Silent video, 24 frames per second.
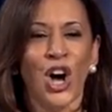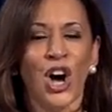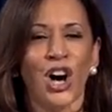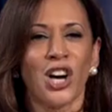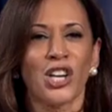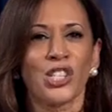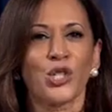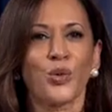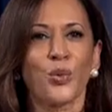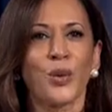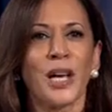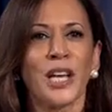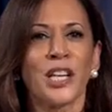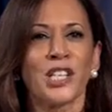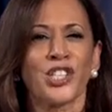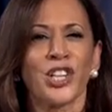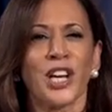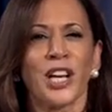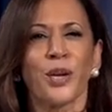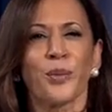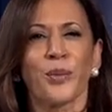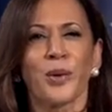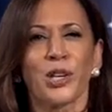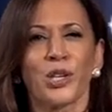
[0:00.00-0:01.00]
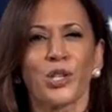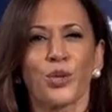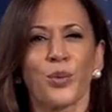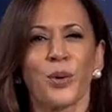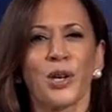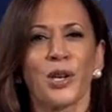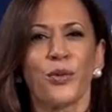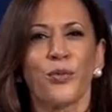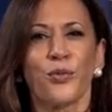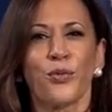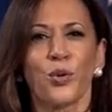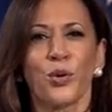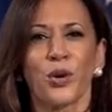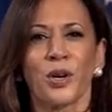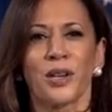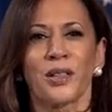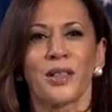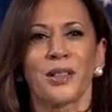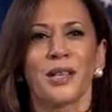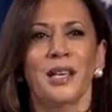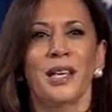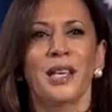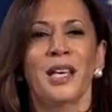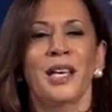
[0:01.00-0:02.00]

On January 24th,